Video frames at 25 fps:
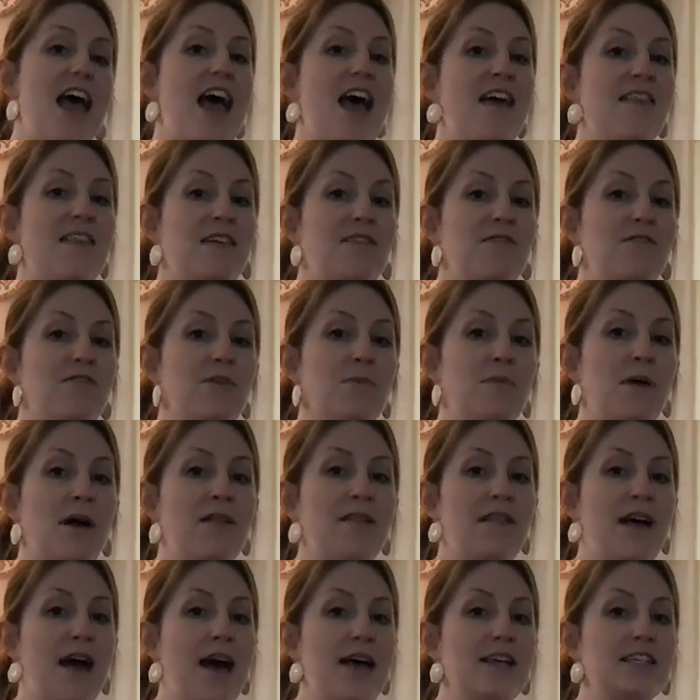And then for my
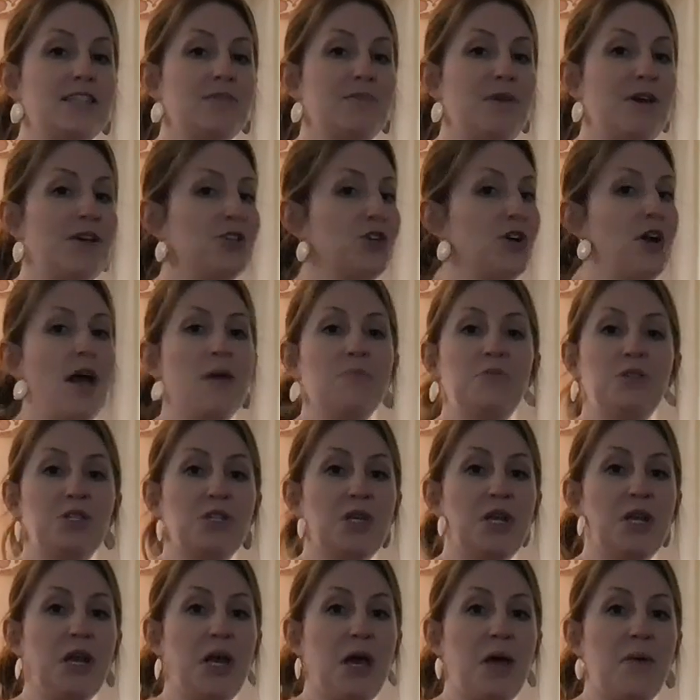last measure, I'm just
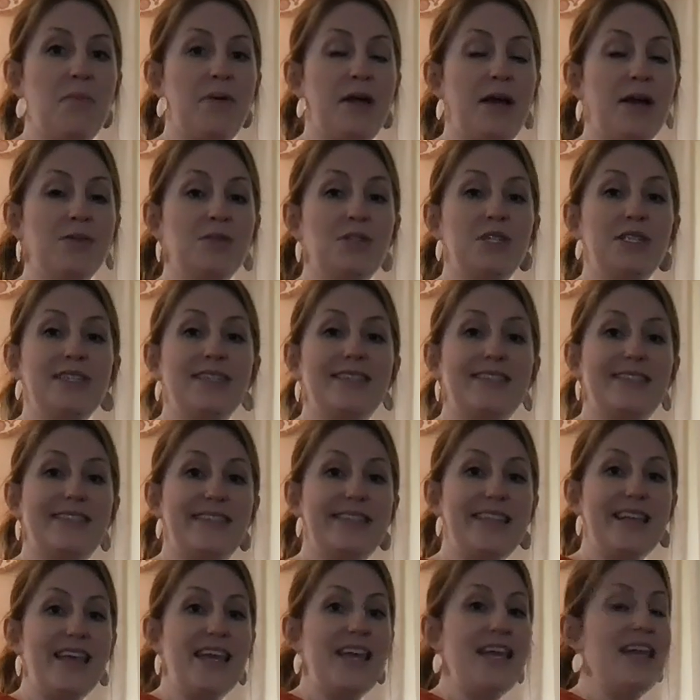going to come down to
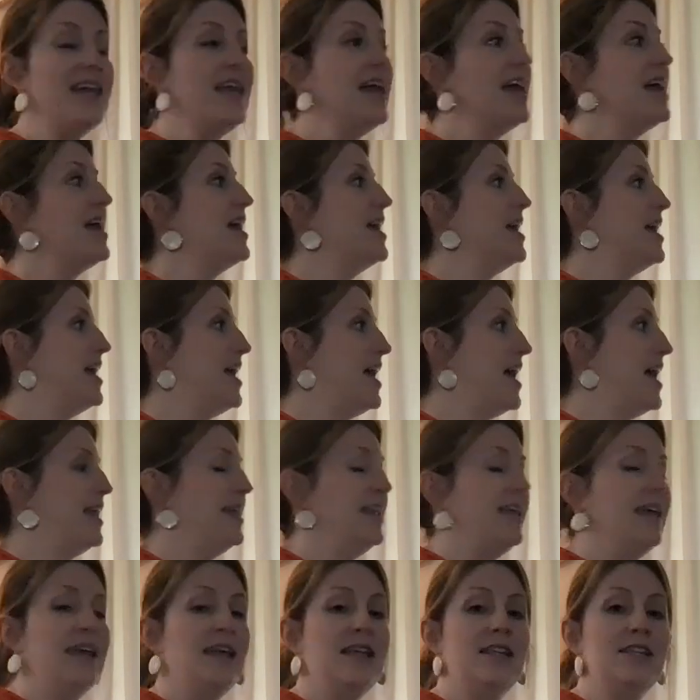C
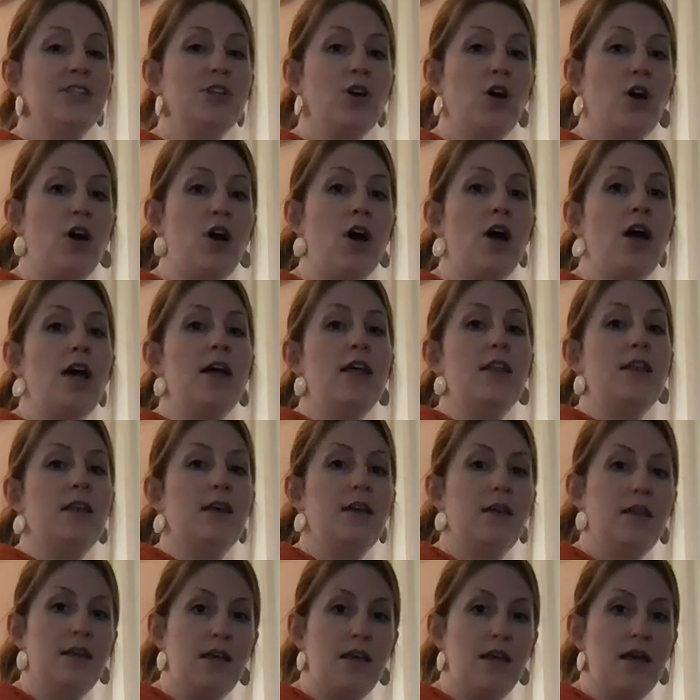and end on
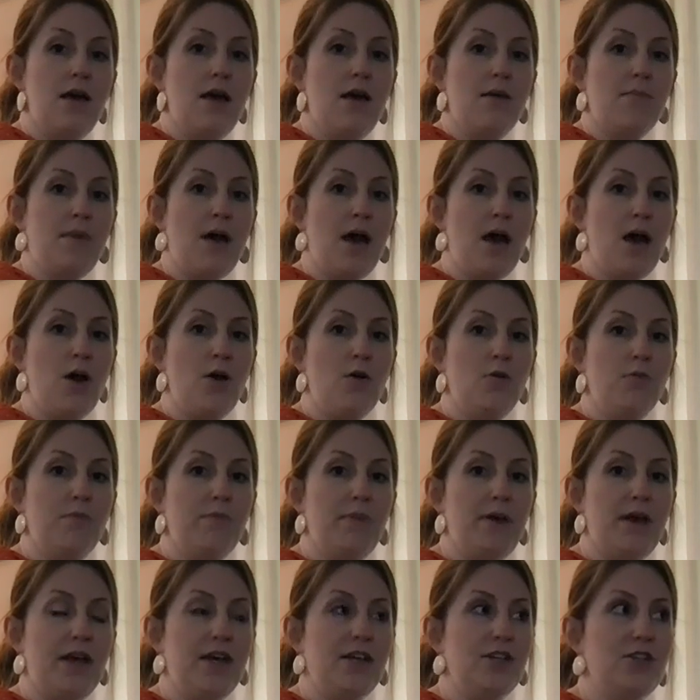my home
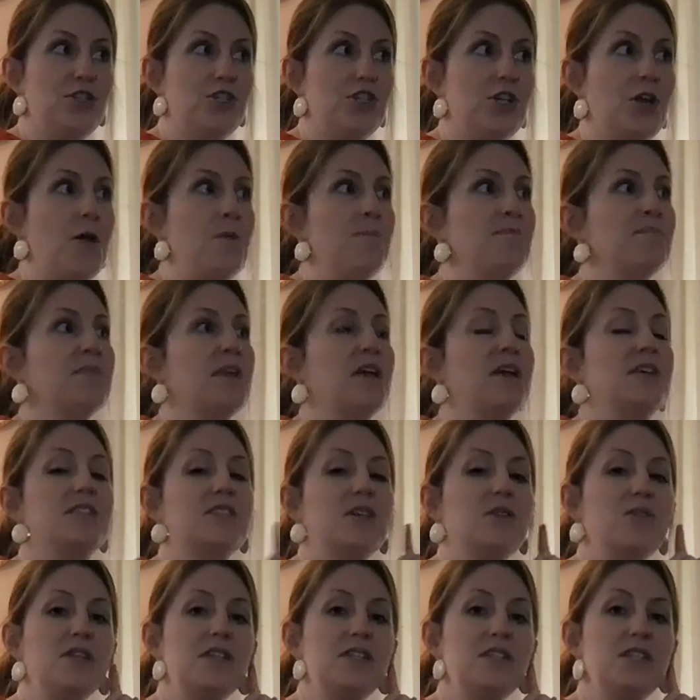pitch.
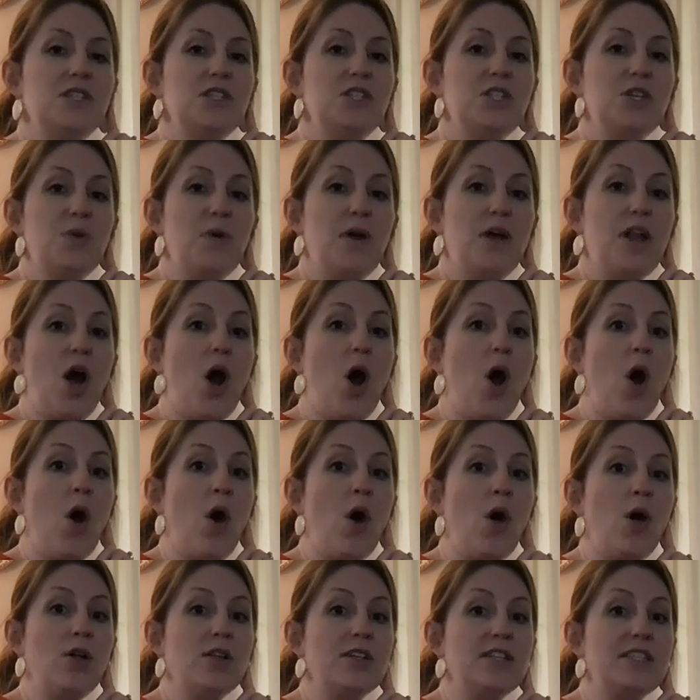So listen to it
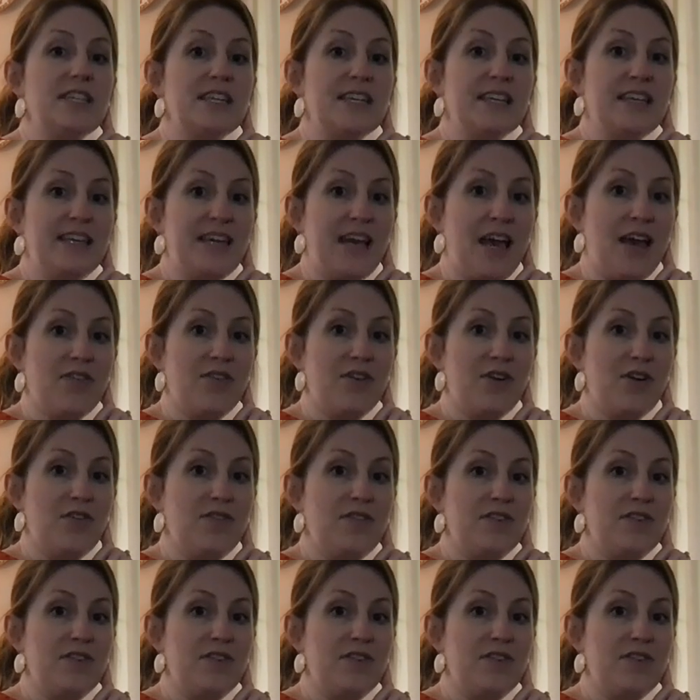all together.